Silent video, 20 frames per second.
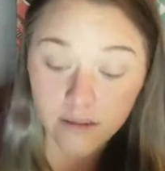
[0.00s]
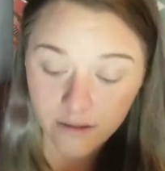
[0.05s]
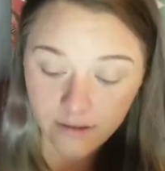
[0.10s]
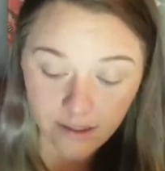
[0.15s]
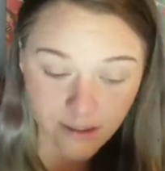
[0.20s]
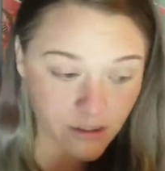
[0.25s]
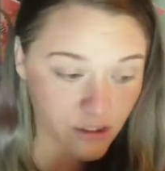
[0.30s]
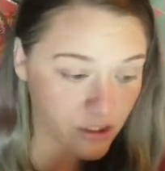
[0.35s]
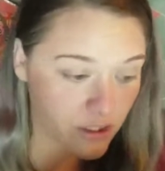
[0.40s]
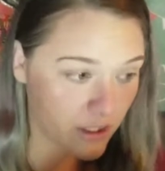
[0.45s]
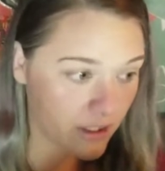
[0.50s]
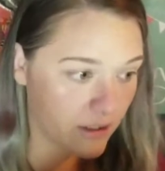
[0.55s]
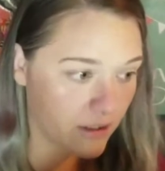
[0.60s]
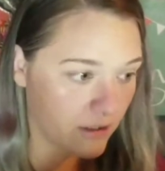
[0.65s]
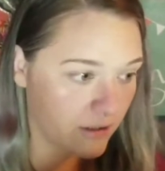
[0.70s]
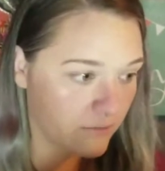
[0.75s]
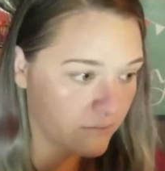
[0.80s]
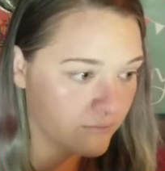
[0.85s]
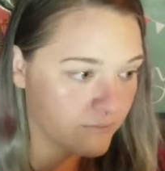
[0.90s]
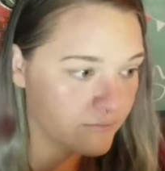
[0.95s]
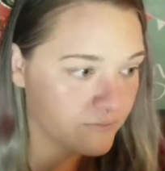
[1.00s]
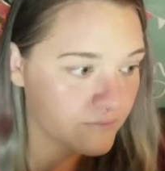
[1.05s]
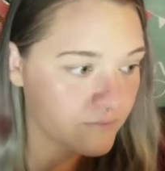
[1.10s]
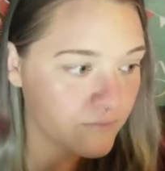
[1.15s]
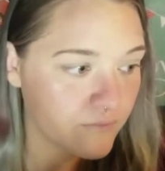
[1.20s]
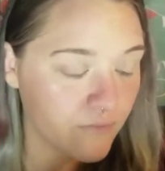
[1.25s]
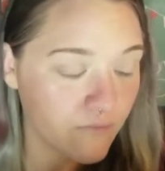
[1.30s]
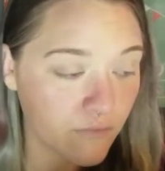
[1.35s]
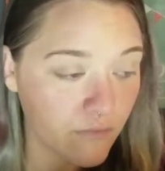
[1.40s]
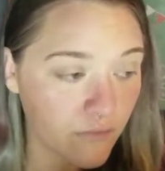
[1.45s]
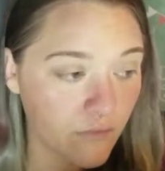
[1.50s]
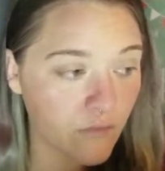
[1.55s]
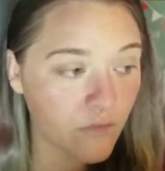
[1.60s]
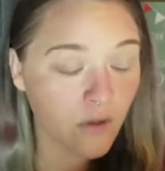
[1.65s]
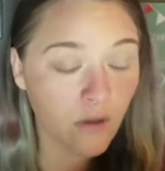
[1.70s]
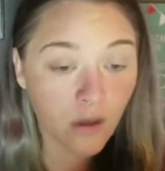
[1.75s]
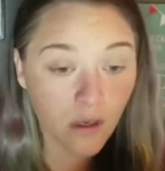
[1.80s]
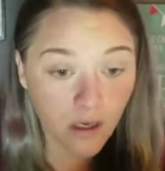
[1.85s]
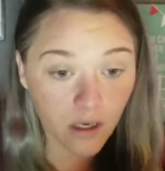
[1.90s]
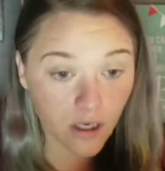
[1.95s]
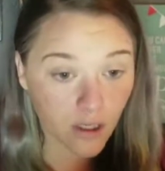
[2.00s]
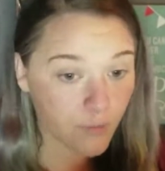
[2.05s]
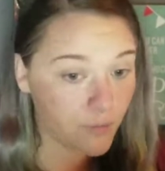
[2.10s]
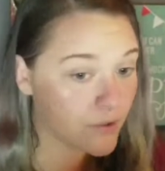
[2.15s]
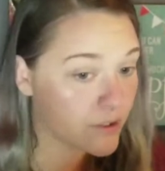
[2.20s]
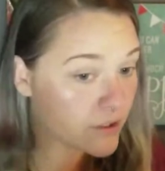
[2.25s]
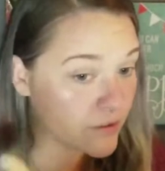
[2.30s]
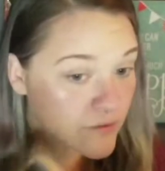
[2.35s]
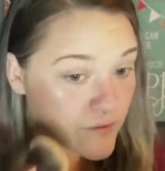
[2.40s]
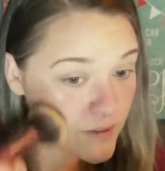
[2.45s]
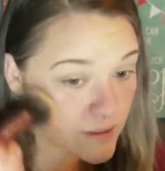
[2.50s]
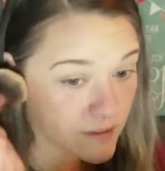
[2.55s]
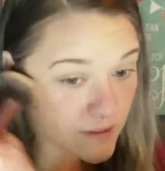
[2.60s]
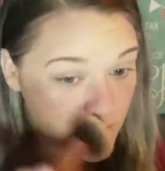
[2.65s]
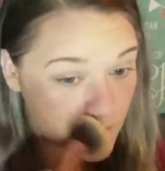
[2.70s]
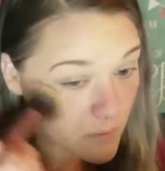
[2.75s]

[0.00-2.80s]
That's shiny. I I'm going to use this